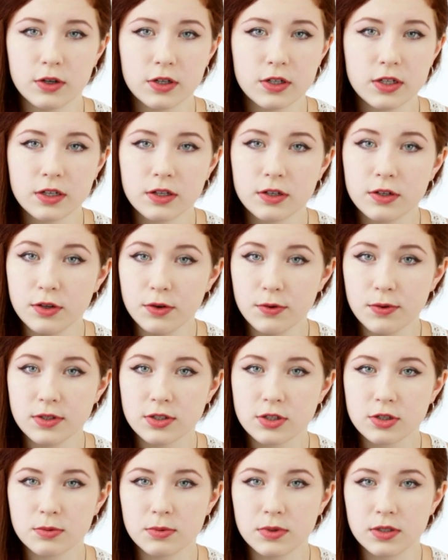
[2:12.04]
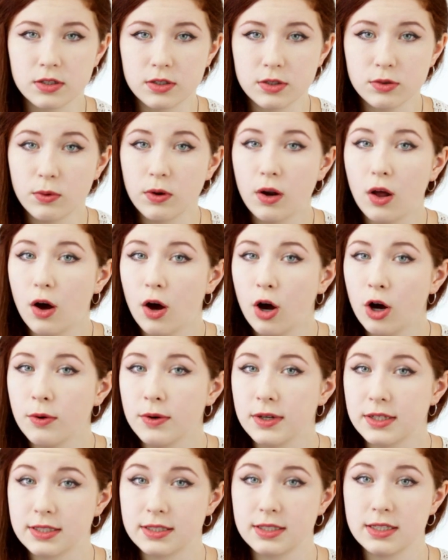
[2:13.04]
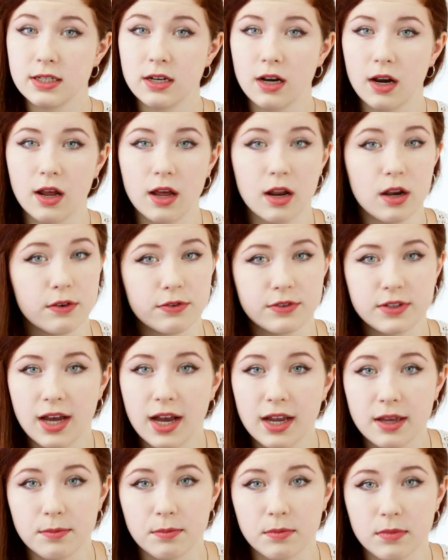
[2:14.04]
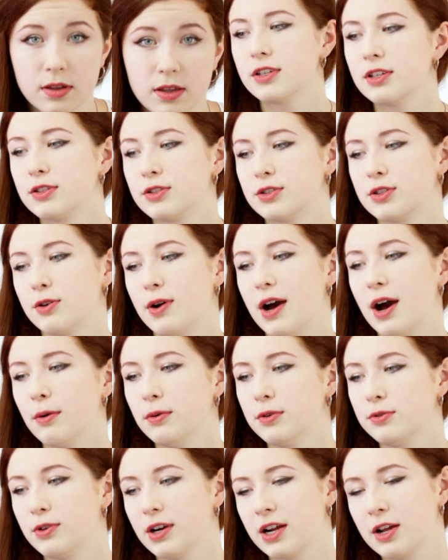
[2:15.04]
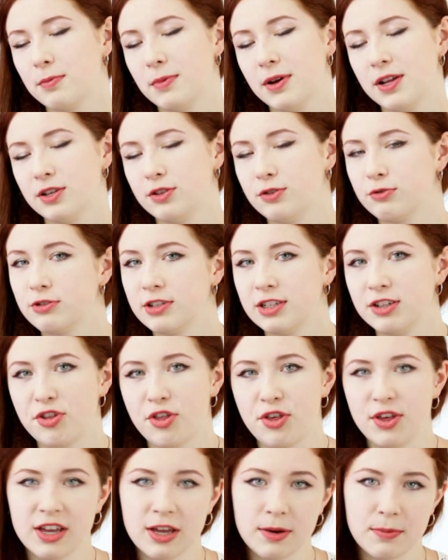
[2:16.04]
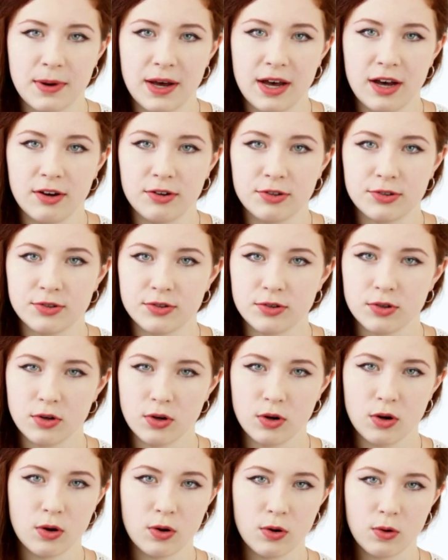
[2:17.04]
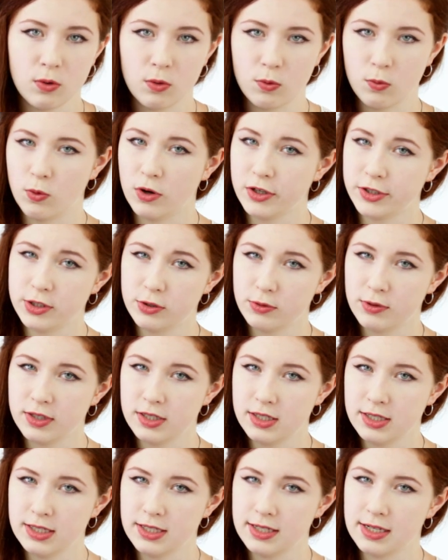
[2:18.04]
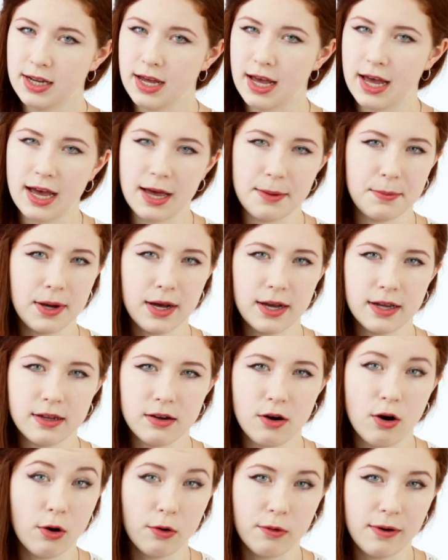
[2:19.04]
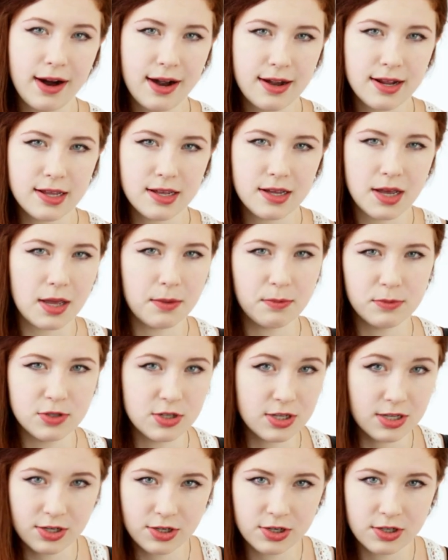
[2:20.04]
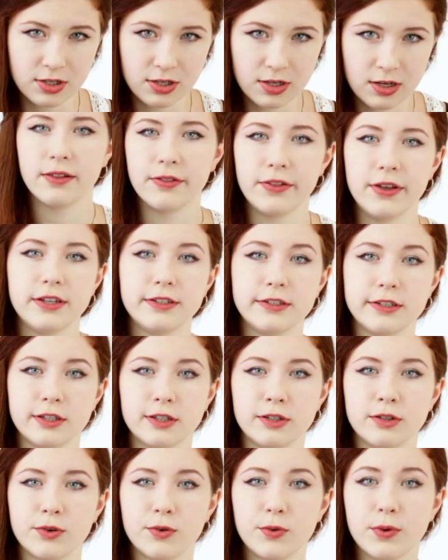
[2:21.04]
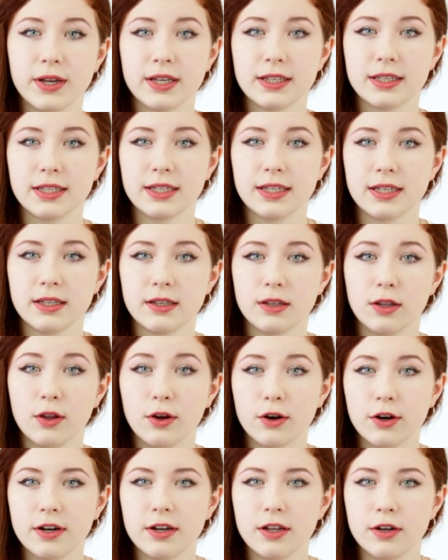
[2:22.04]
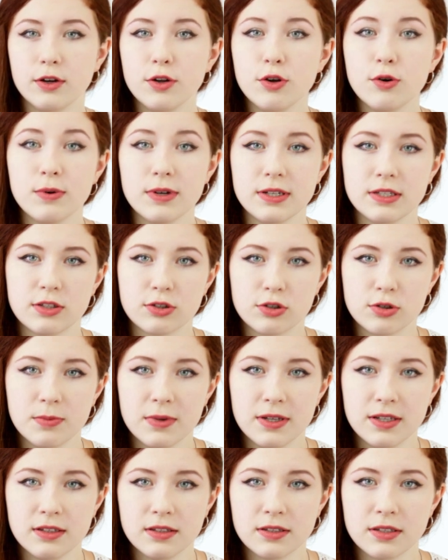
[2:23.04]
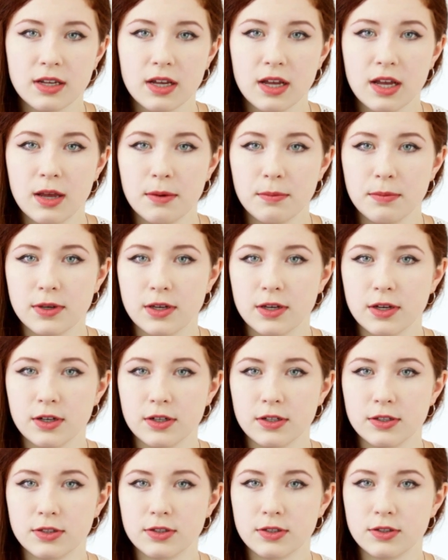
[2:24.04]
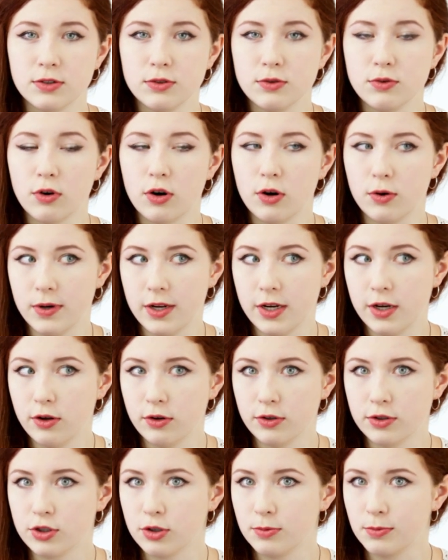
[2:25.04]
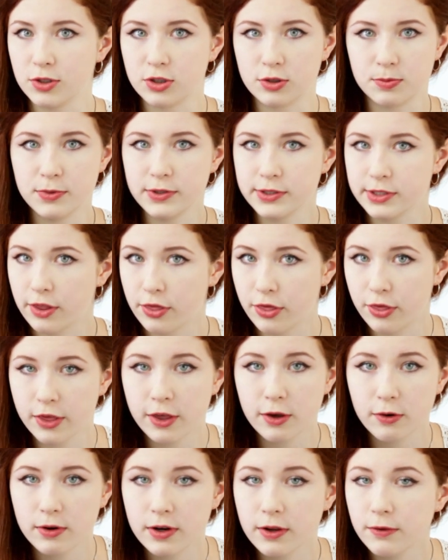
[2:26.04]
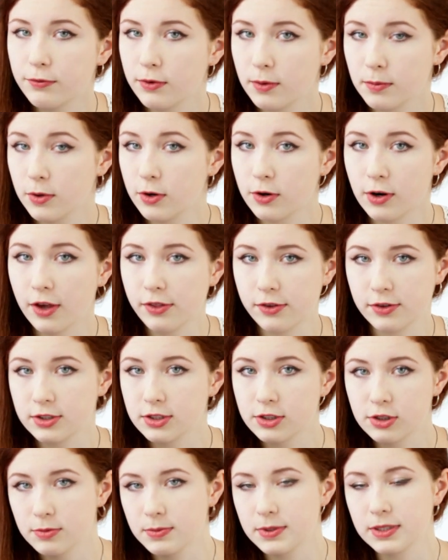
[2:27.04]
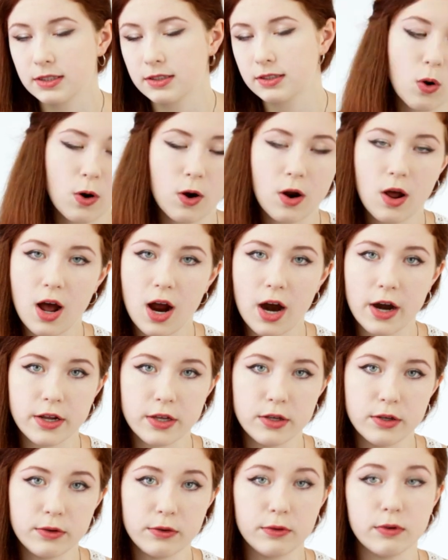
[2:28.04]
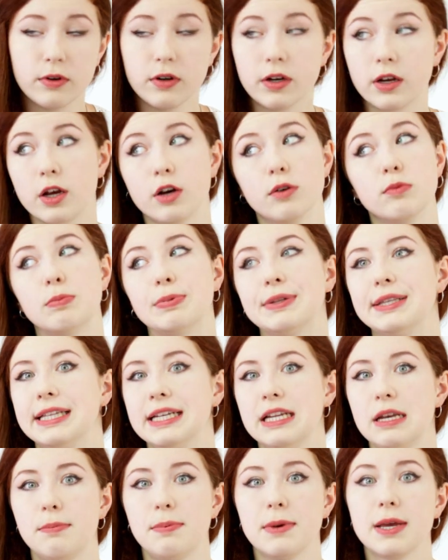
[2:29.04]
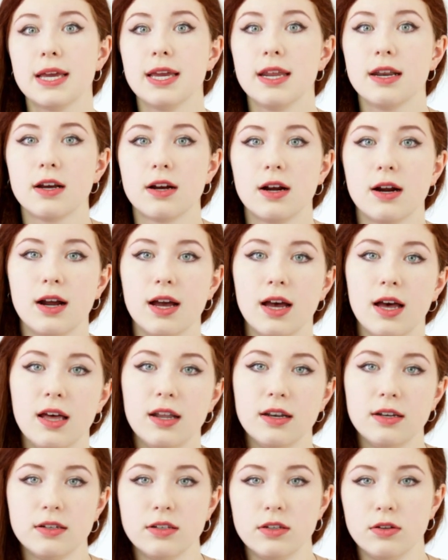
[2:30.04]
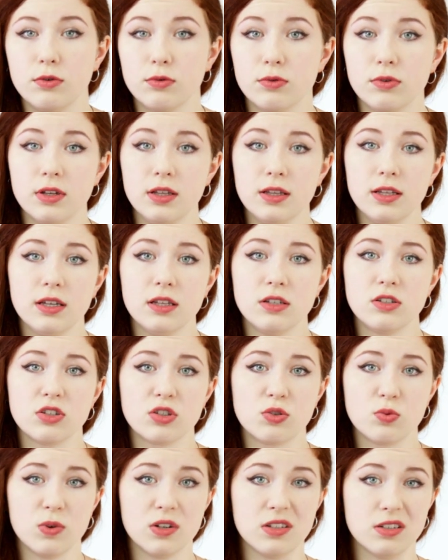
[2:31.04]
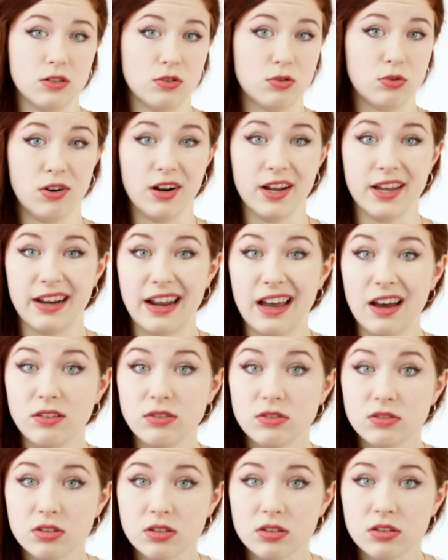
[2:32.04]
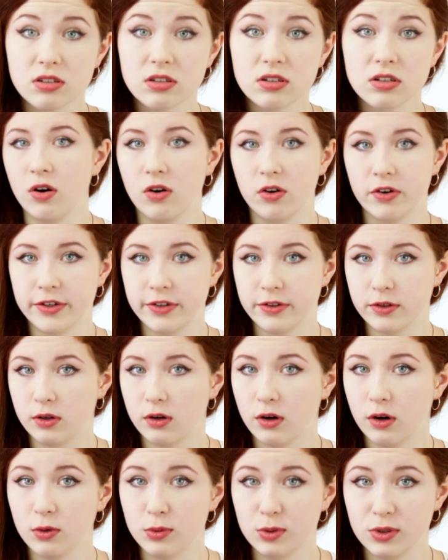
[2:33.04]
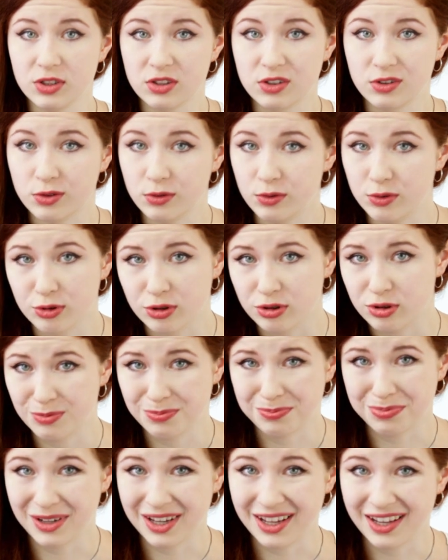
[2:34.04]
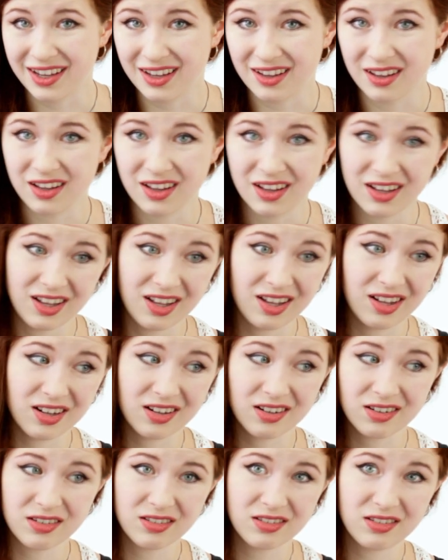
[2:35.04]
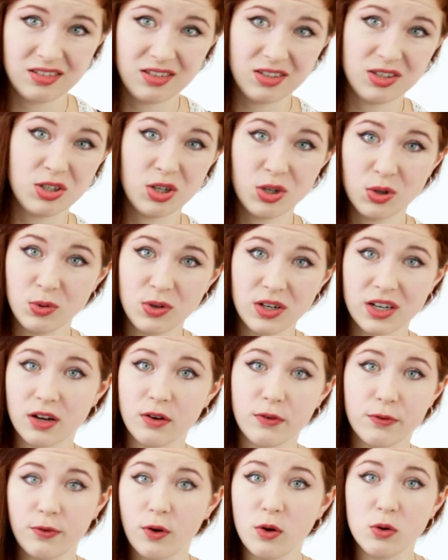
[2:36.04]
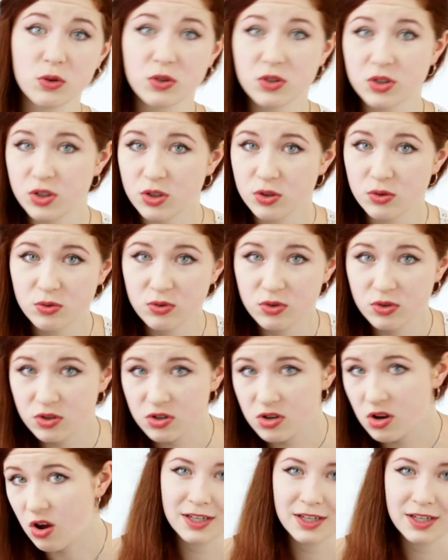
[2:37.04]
learning a new instrument you will always need a lot of time. So I would recommend you really think about, what do I need? Am I already a musician that can quickly learn a new instrument? Because you already know so much music theory from your other instruments? Or are you a complete beginner and you really just want to try it out? Or your goal is to just play two little folk tunes?